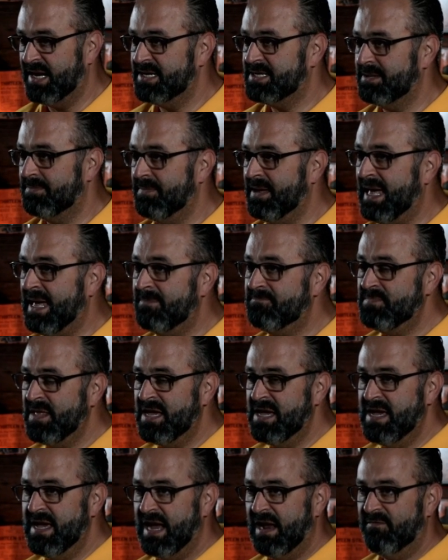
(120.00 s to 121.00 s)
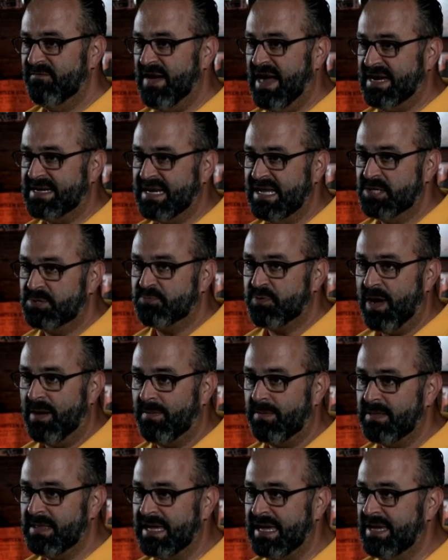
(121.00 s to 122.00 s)
to me. In fact, it's
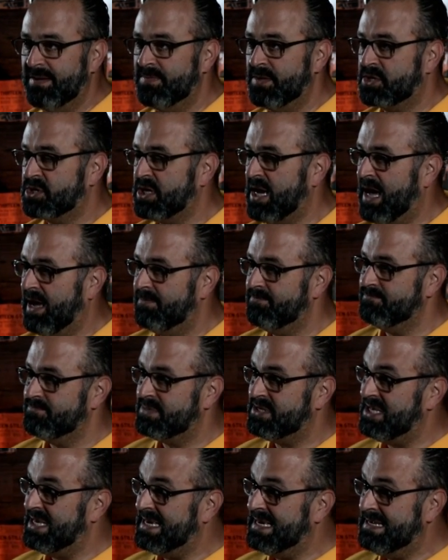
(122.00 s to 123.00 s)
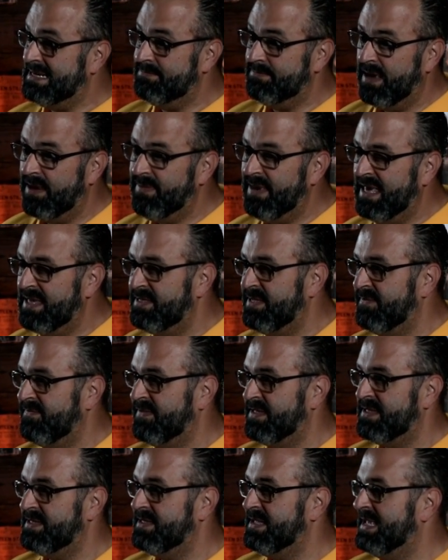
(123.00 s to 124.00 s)
probably in the top 10, maybe
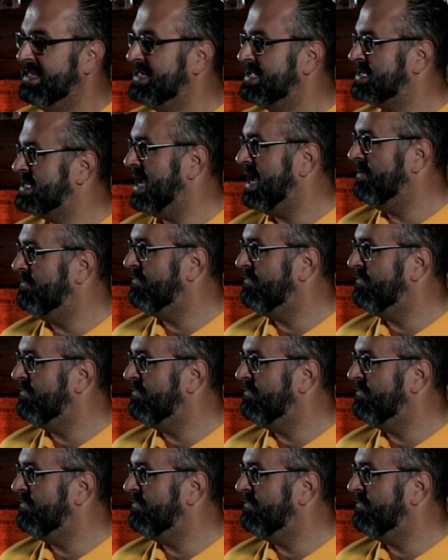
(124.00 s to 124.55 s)
even in the top